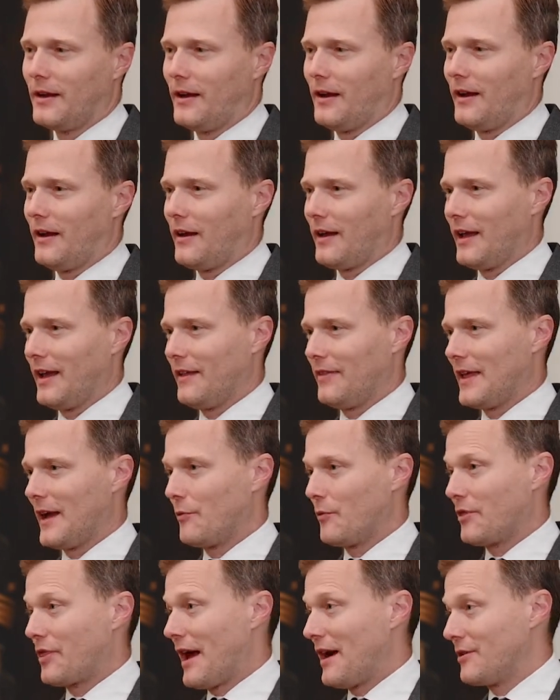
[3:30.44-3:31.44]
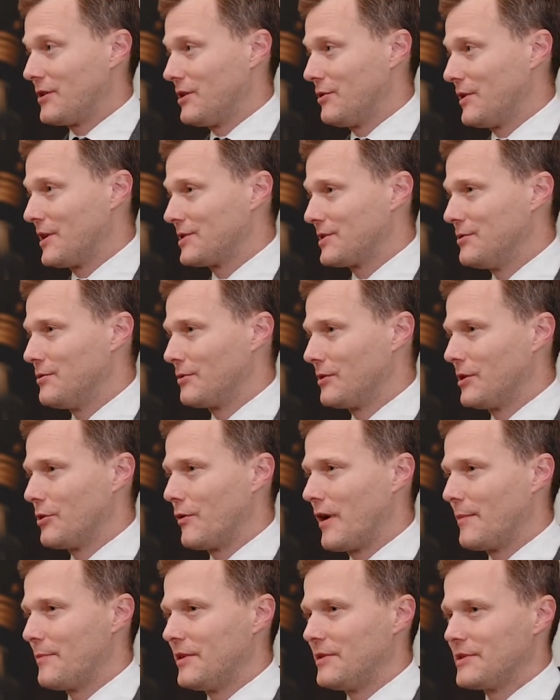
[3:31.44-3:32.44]
and that without U.S. nuclear
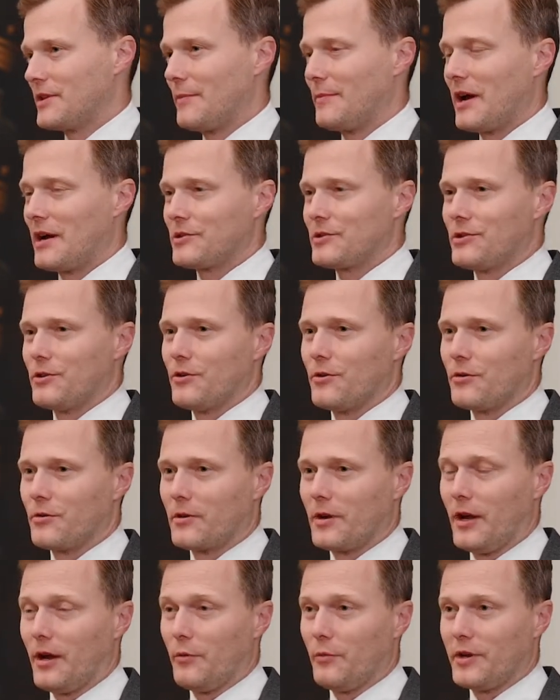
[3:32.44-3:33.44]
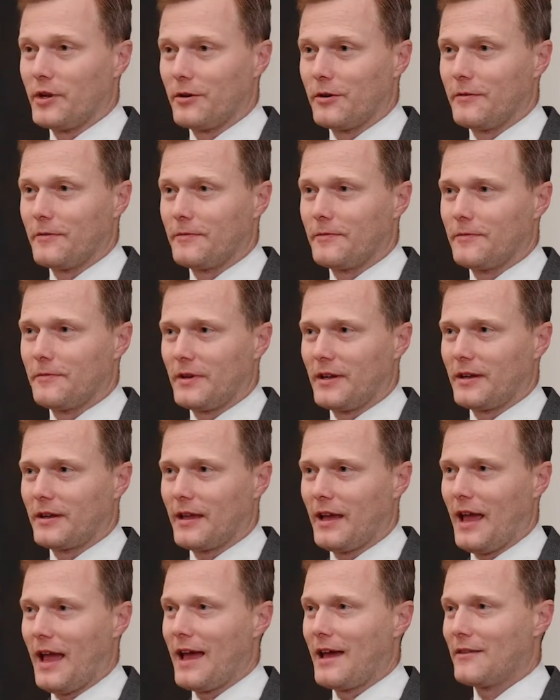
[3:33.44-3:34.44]
weapons, I'm not sure we could
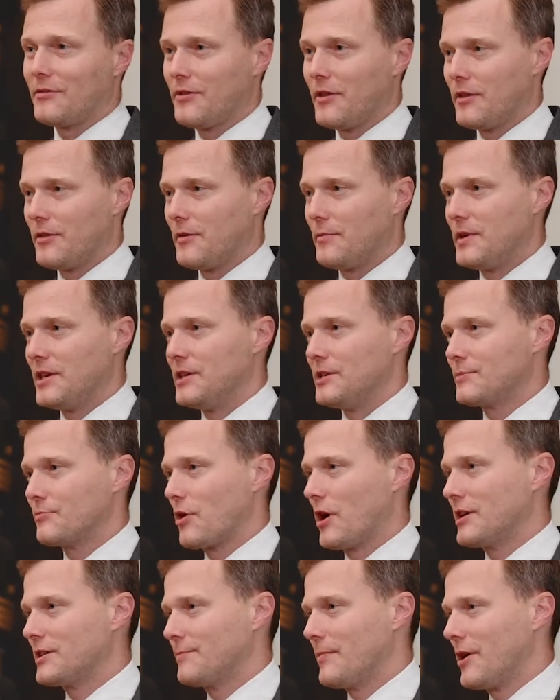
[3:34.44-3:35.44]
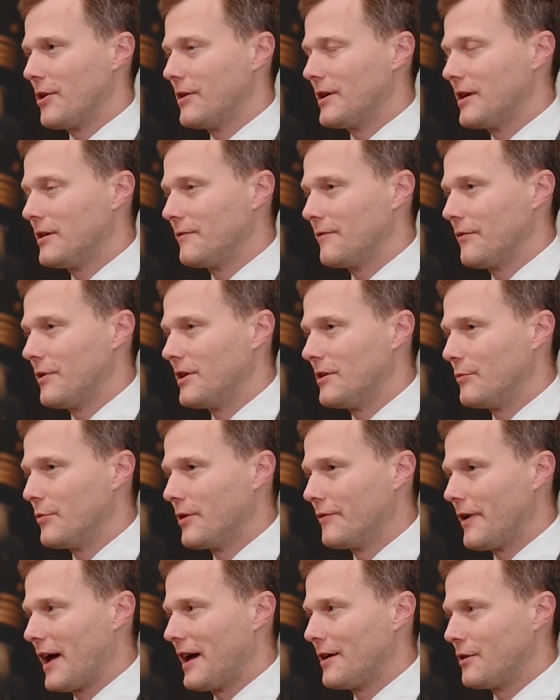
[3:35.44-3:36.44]
have had the peace, prosperity, and freedom
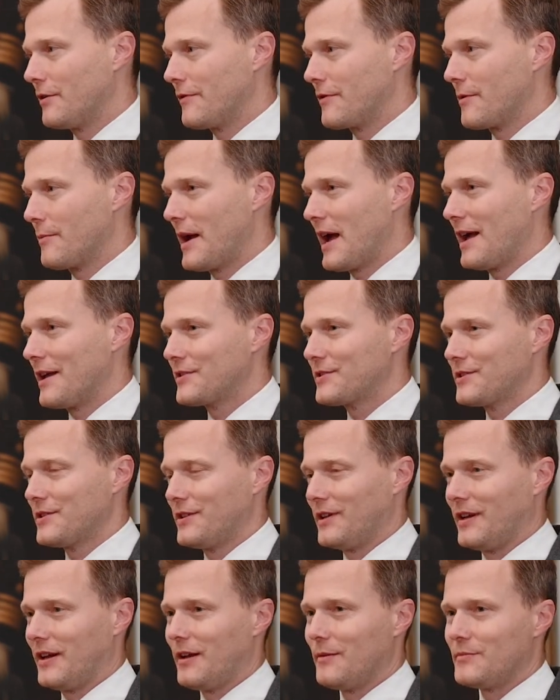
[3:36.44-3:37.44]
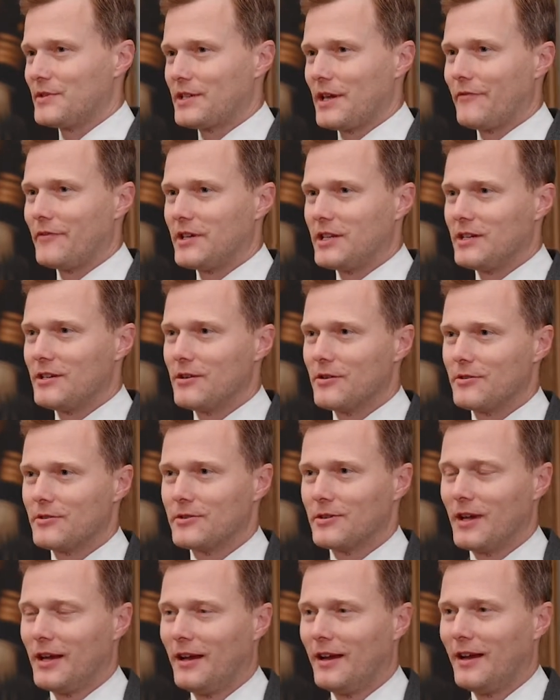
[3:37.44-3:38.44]
we've had over the past 70
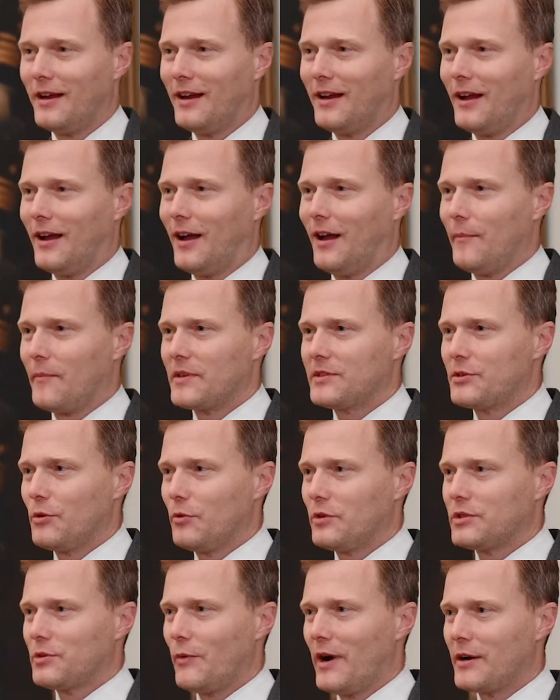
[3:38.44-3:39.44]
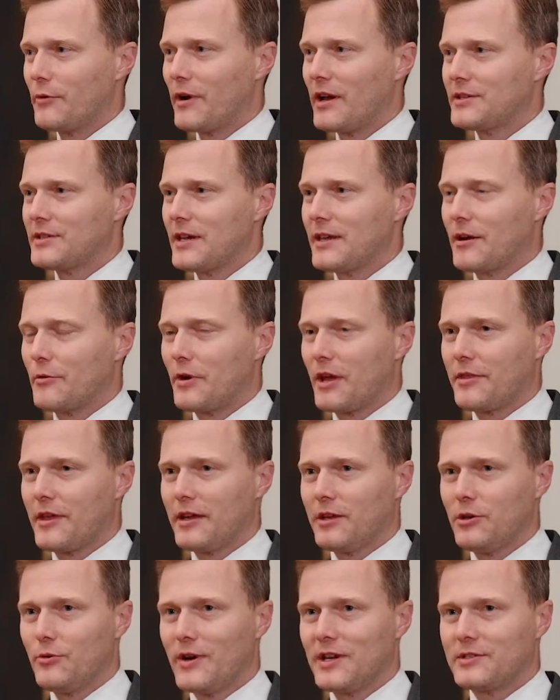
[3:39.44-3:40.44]
years. So why do I say that? Well, I
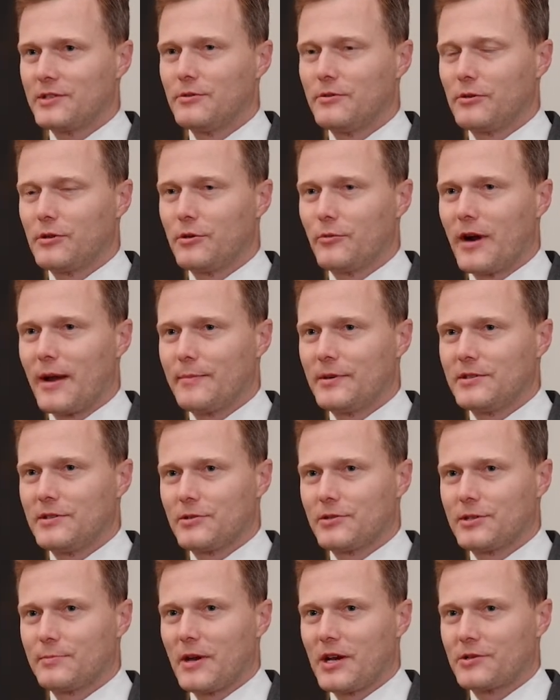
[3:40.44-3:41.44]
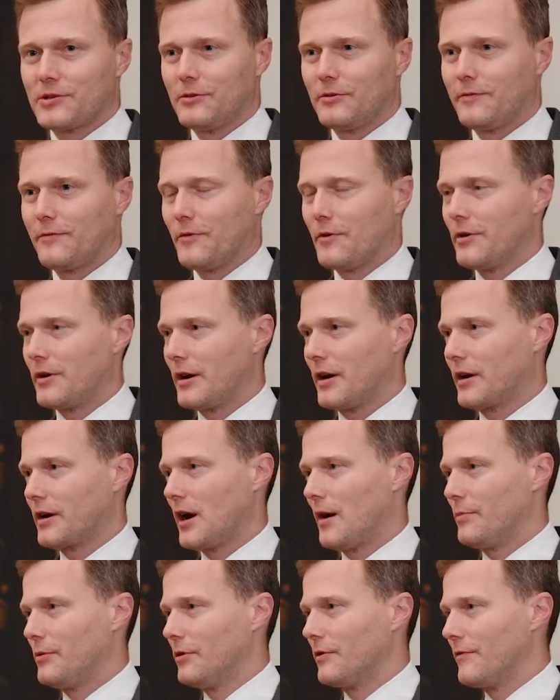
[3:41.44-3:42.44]
think U.S. nuclear weapons are special for a
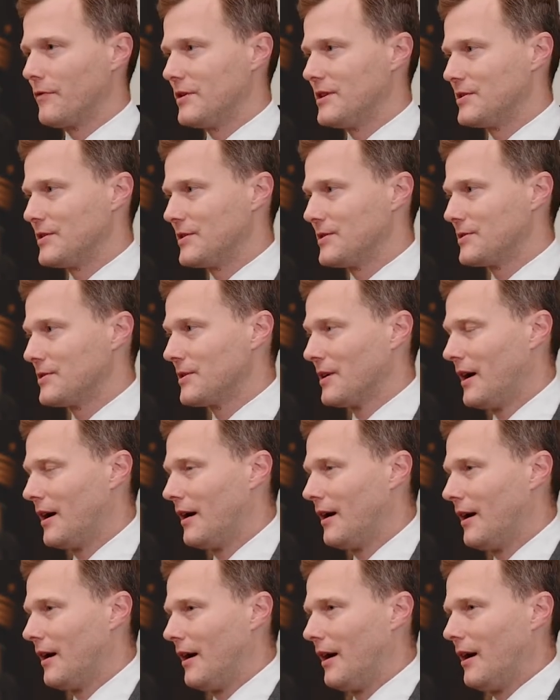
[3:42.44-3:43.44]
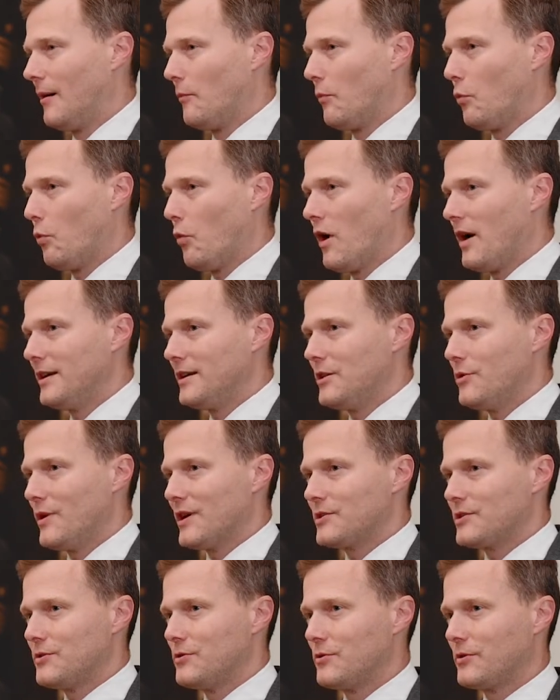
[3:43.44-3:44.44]
couple of reasons. One,
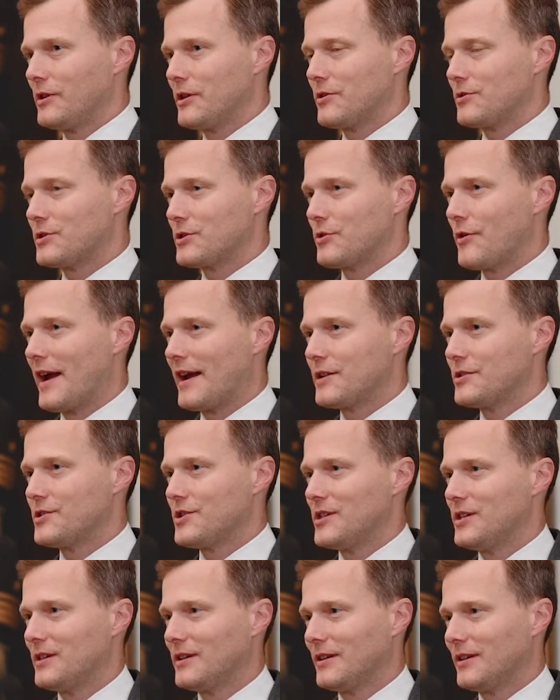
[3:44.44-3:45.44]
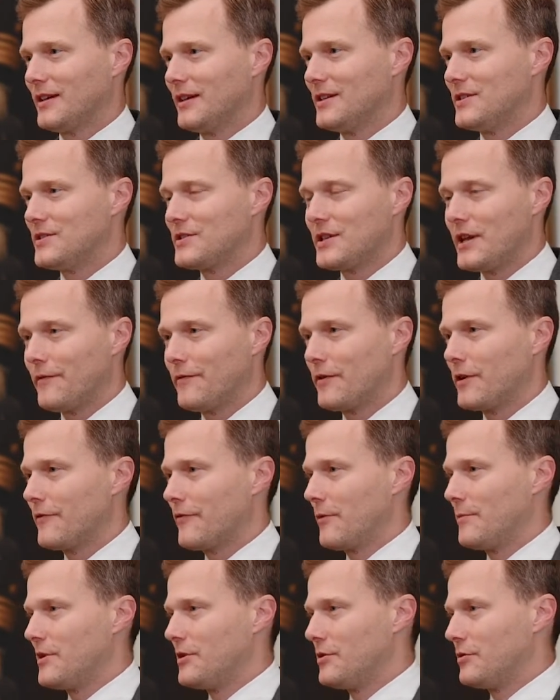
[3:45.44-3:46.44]
U.S. nuclear strategy is different
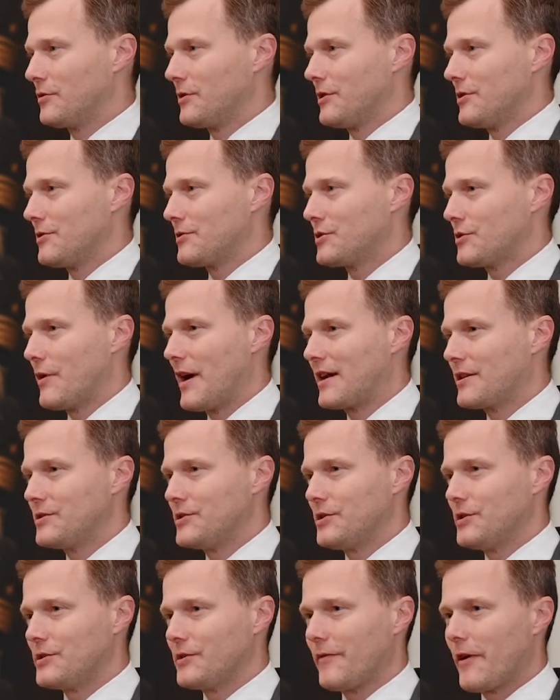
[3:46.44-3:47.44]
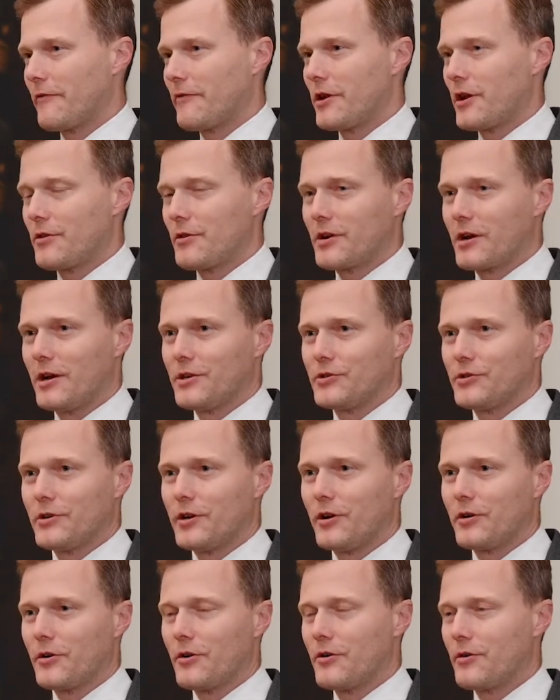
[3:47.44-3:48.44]
from the nuclear strategies of every other country
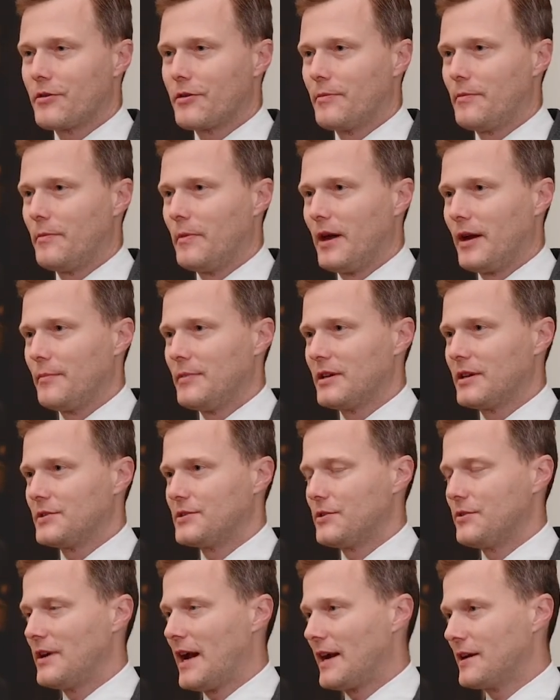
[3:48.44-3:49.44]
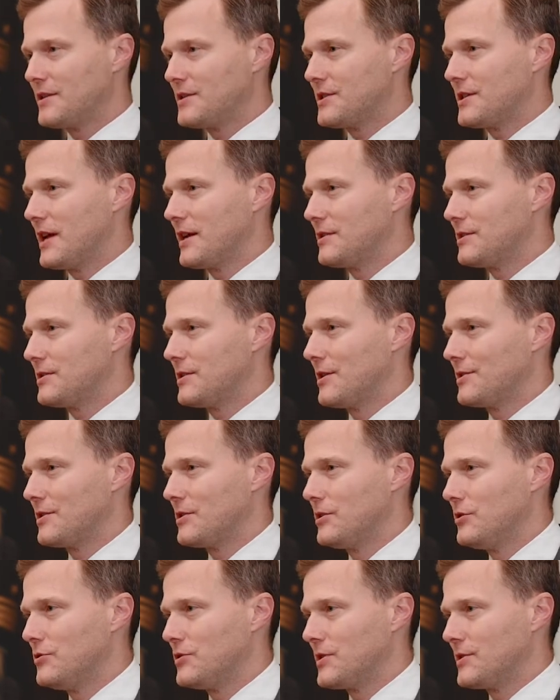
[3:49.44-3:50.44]
on Earth, because the United States
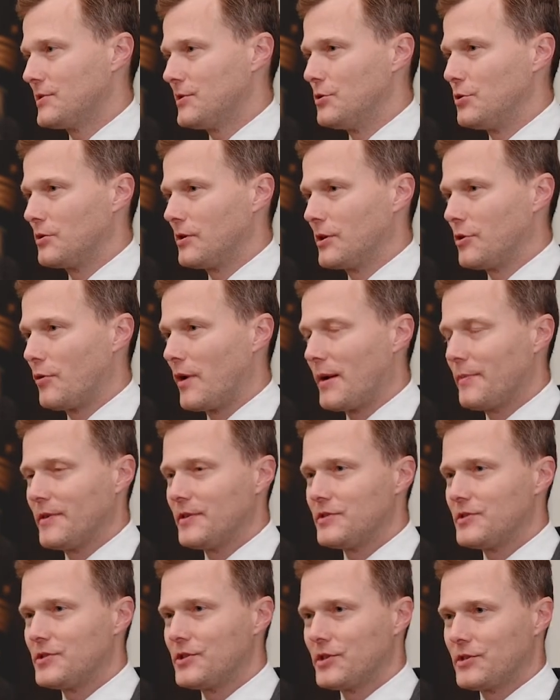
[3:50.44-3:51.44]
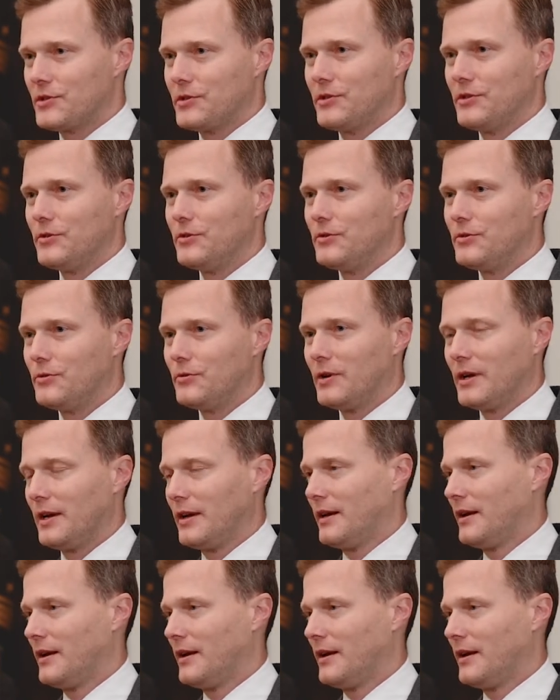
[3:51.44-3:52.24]
doesn't use its nuclear weapons just to